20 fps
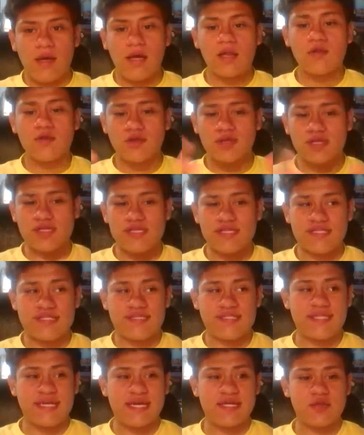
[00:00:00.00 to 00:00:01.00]
Hello, this is
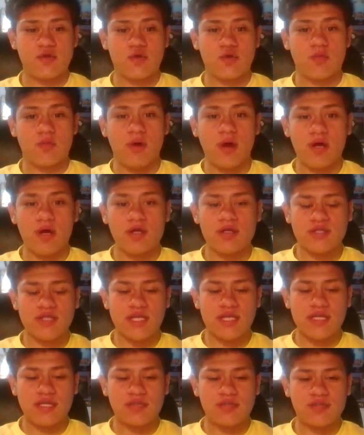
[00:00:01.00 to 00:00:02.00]
Daniel
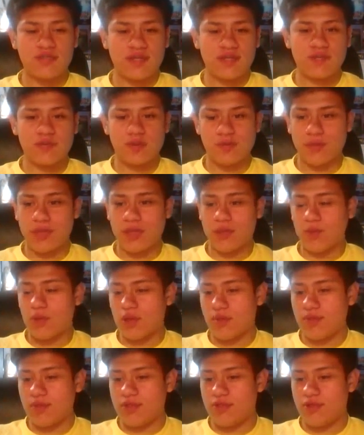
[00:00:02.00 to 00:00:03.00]
Mart, and today I'm
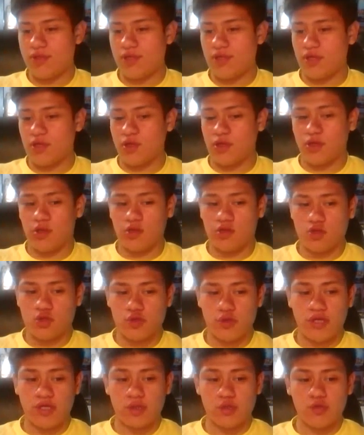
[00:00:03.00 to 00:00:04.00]
going to be doing another
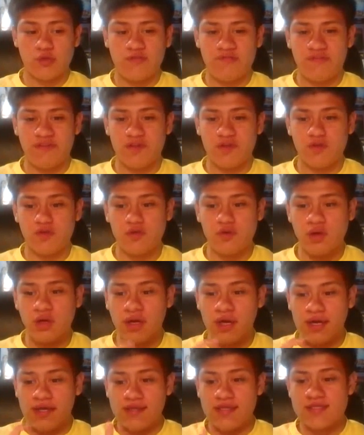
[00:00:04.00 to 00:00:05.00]
trailer review.
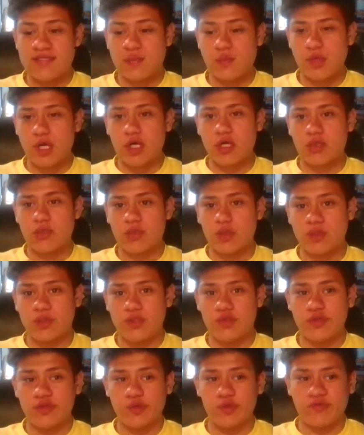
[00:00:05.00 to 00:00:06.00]
This time around, I'm going to
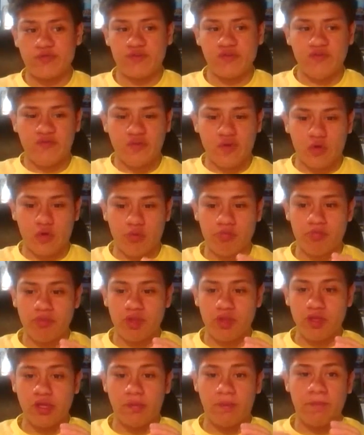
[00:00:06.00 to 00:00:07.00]
be doing a review for
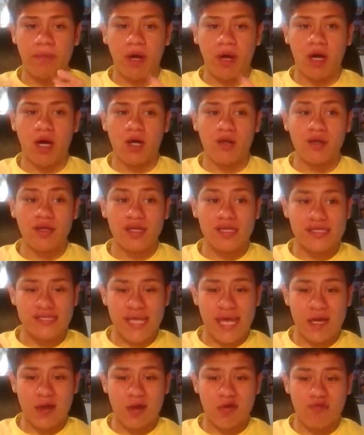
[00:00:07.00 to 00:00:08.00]
the Pawn
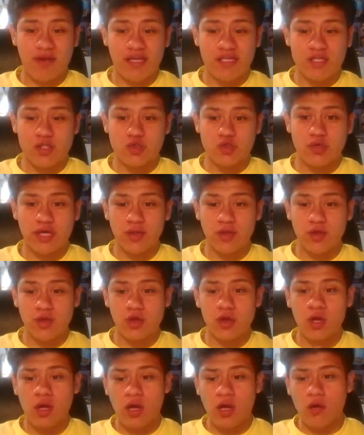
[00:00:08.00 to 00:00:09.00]
Sacrifice
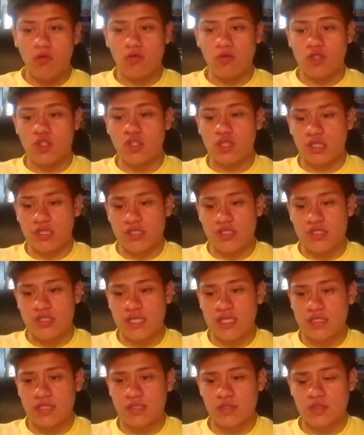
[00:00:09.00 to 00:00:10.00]
trailer, which is
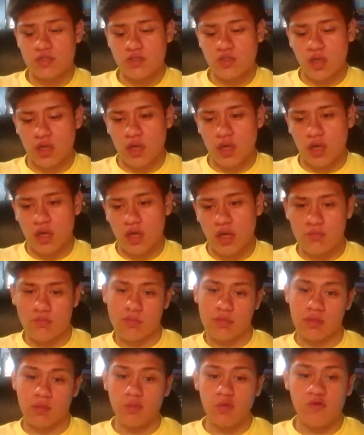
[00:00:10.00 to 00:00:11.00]
set,
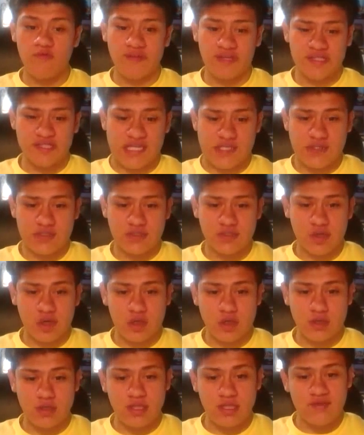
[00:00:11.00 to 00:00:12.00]
in the movie, is set to
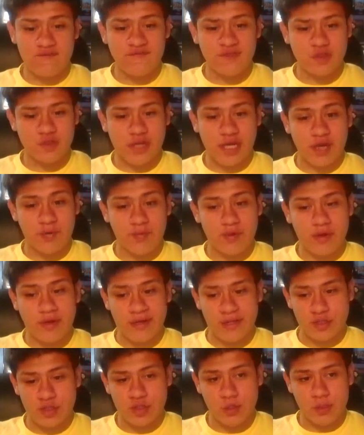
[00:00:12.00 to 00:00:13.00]
star Liv Schreiber
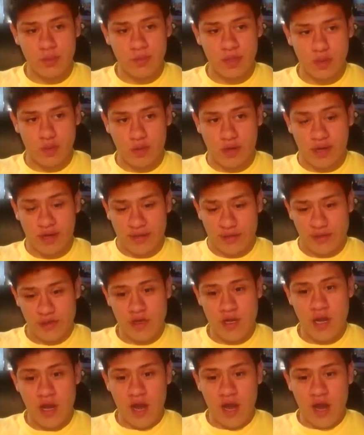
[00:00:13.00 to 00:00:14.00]
and Tobey Maguire.